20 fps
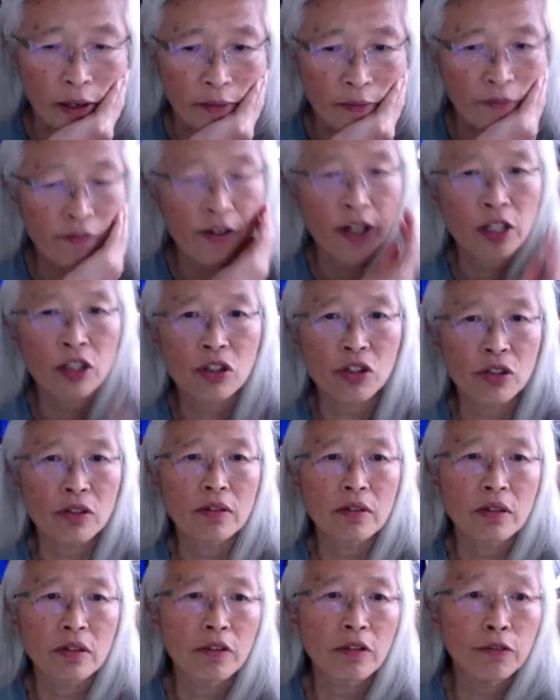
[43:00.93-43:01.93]

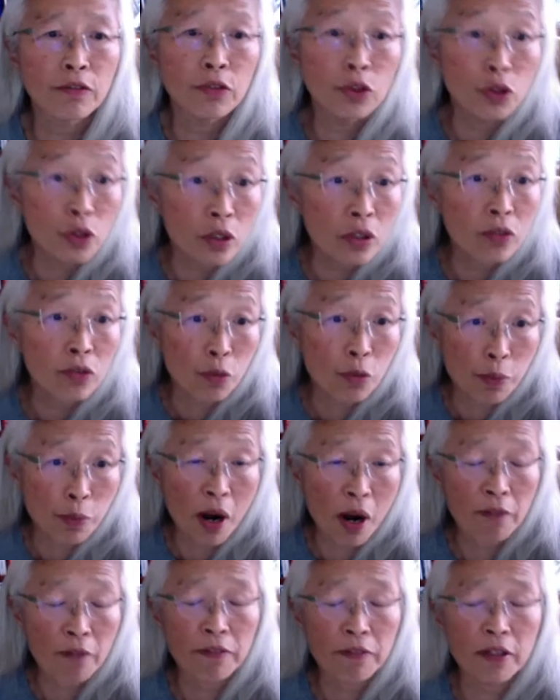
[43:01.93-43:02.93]
functions. The food is for
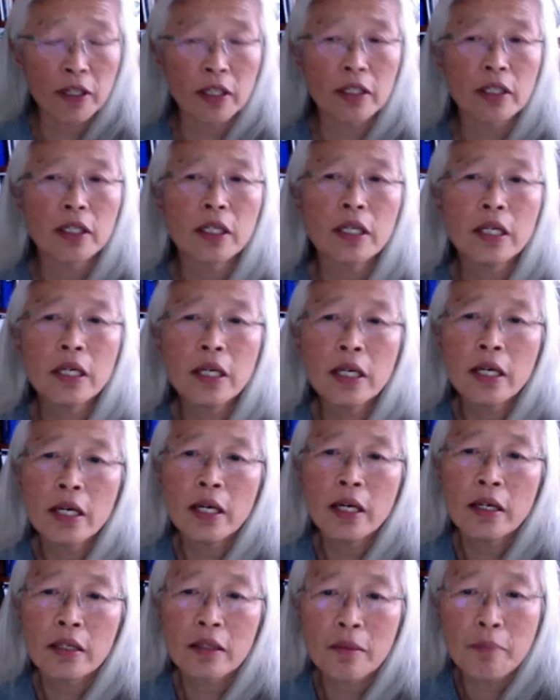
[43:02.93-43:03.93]
profit,
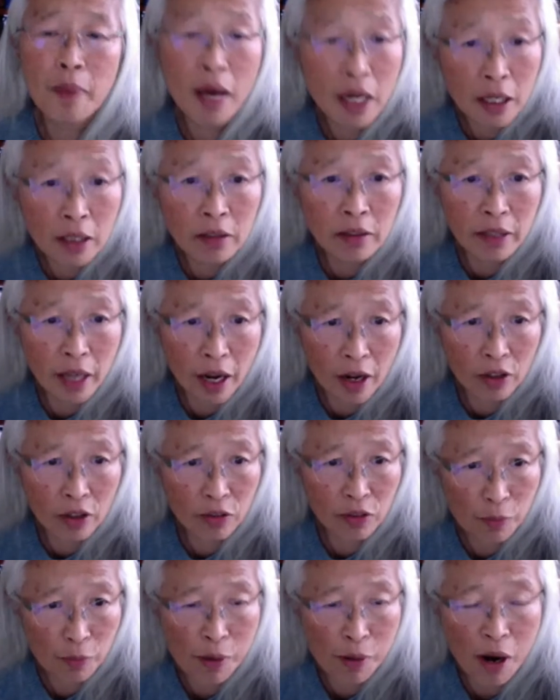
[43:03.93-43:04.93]
the medical care
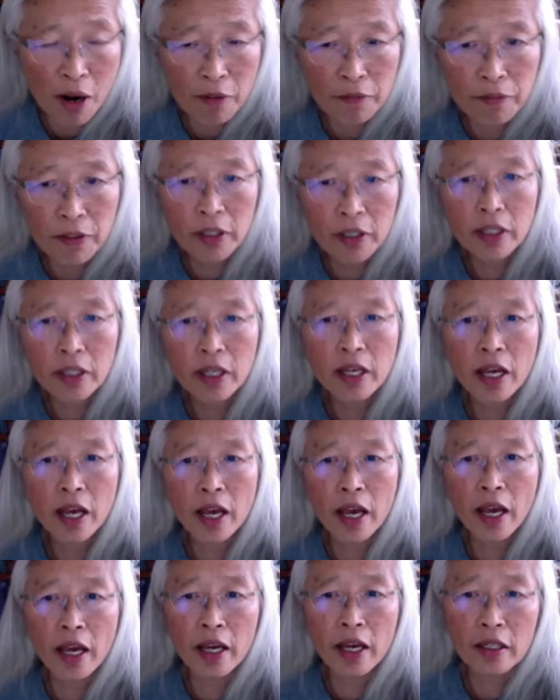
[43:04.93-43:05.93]
is for profit.
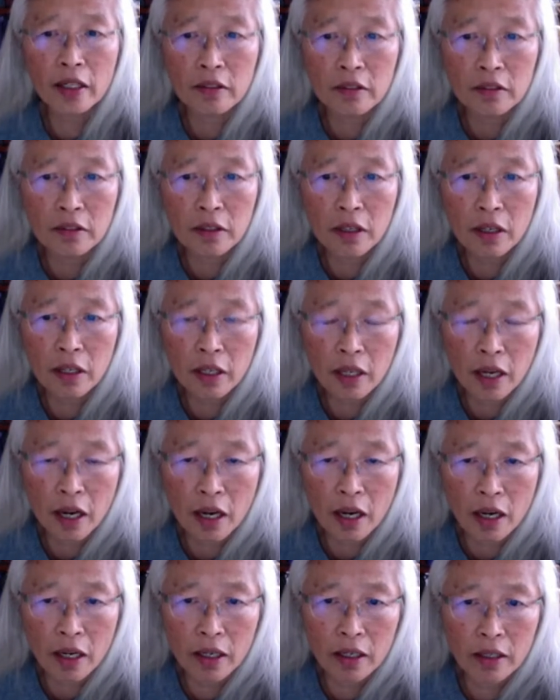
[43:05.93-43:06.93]
And
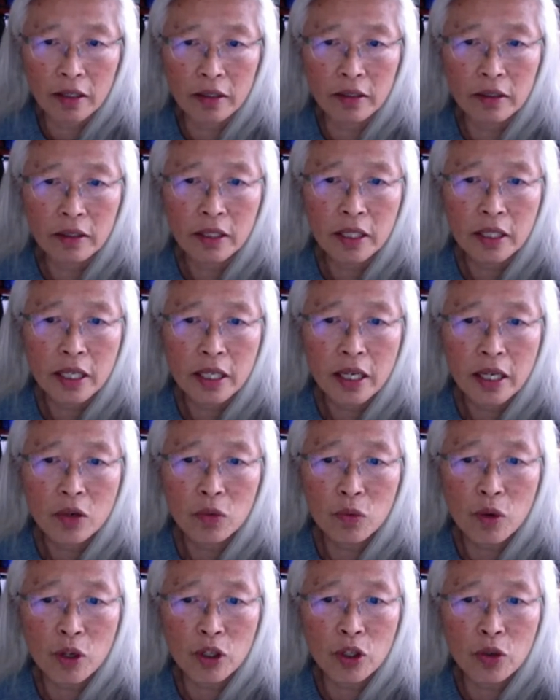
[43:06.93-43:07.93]

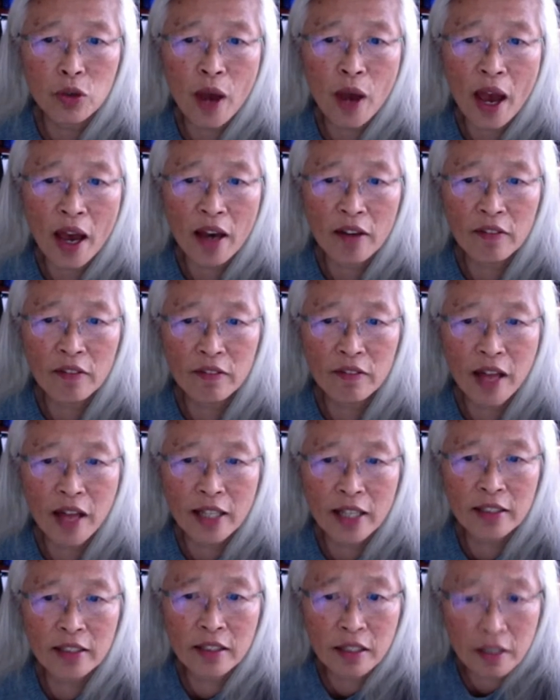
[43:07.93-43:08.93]
when you have
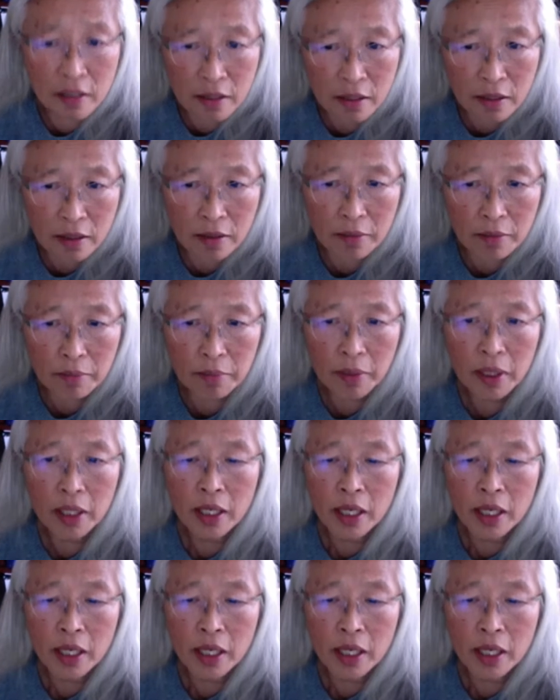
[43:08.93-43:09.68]
that system,